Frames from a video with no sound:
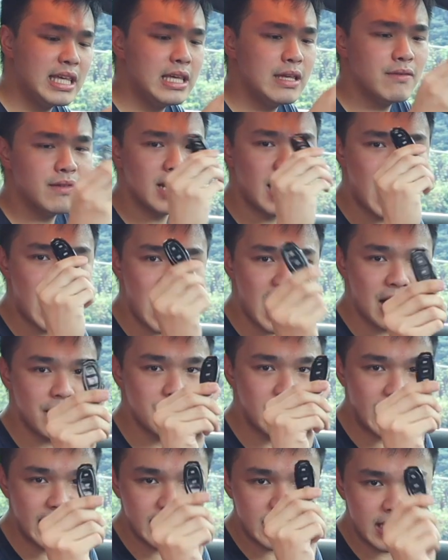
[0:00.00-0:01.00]
even
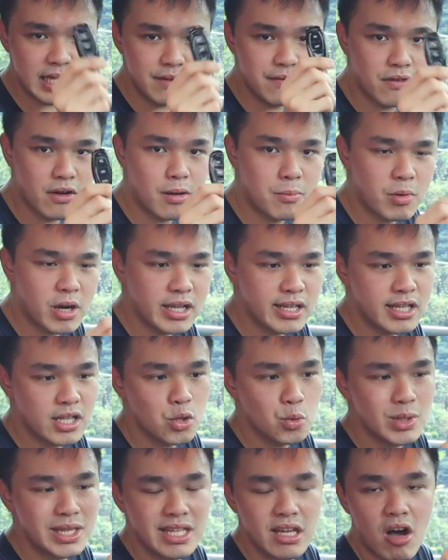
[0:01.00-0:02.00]
have a key fob right
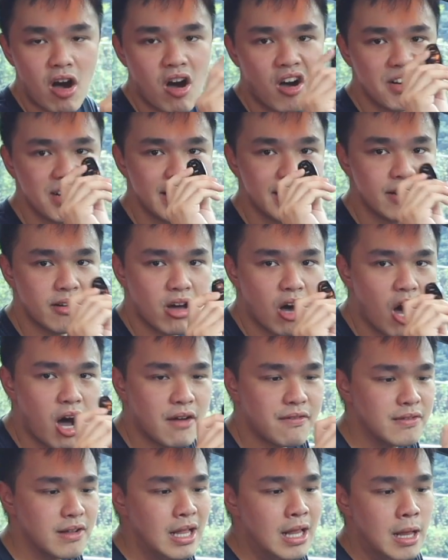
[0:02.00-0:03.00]
here with the on and
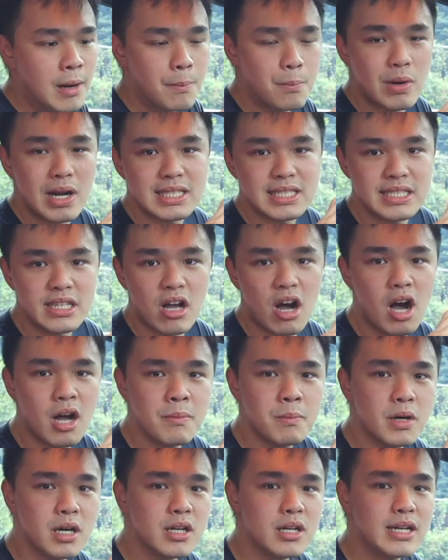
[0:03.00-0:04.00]
off. Press the
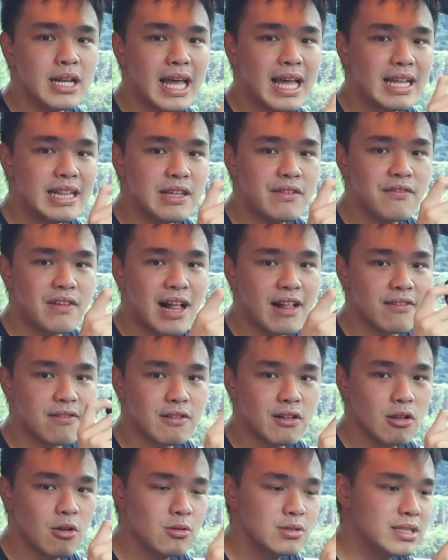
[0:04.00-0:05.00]
on button and the valve
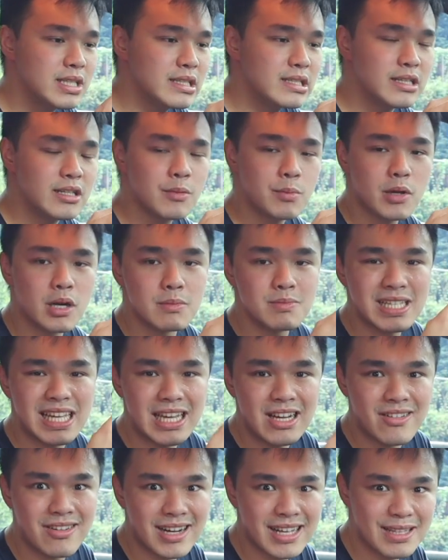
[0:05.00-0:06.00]
closes and it becomes
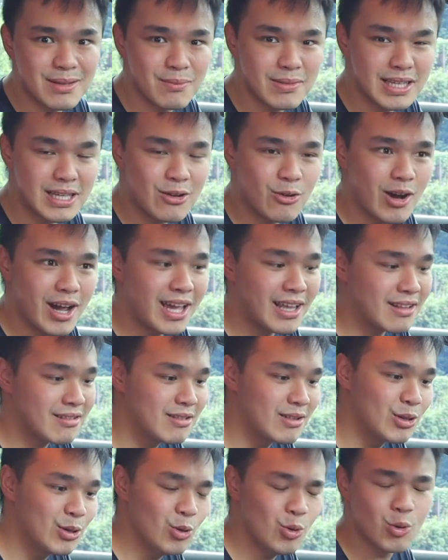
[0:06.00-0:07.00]
incredibly quiet.
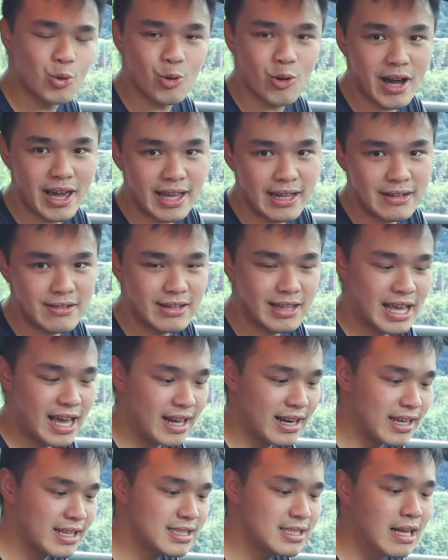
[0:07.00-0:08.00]
Too quiet,
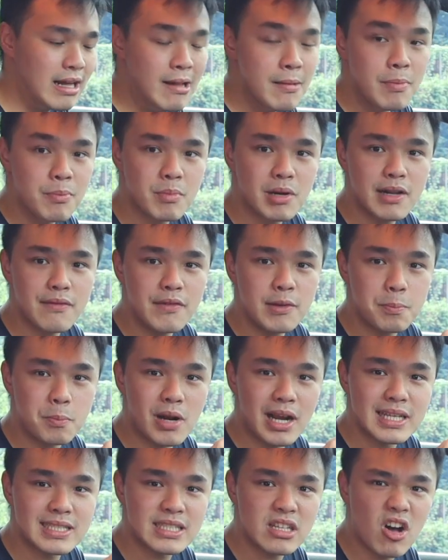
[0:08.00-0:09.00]
that is. But if you
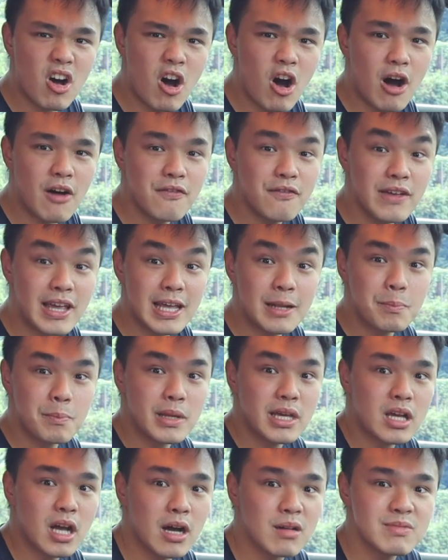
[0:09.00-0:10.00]
press off, it
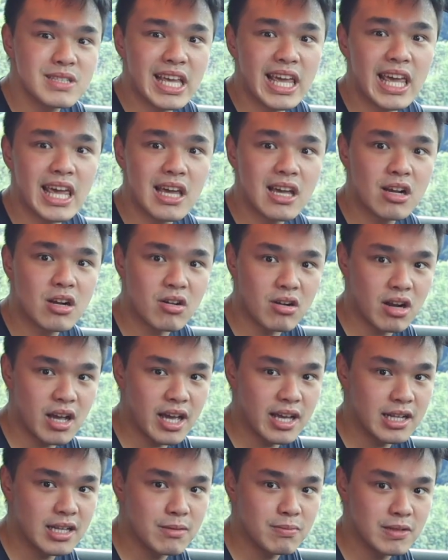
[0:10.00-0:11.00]
becomes
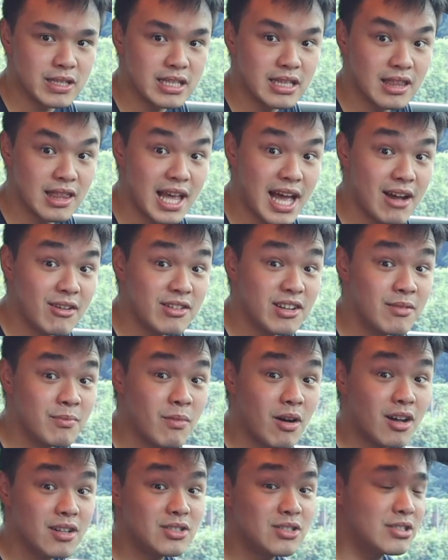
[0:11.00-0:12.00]
incredibly loud and
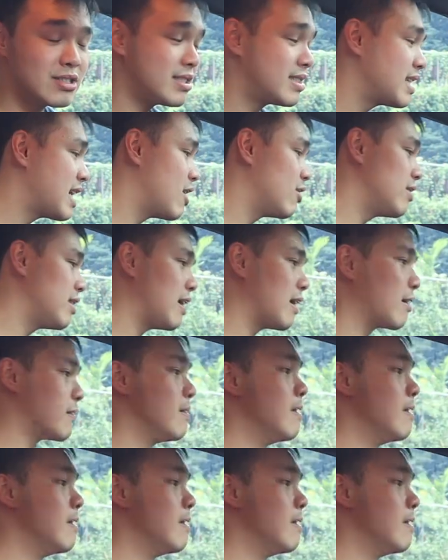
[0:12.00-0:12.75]
monstrous sounding.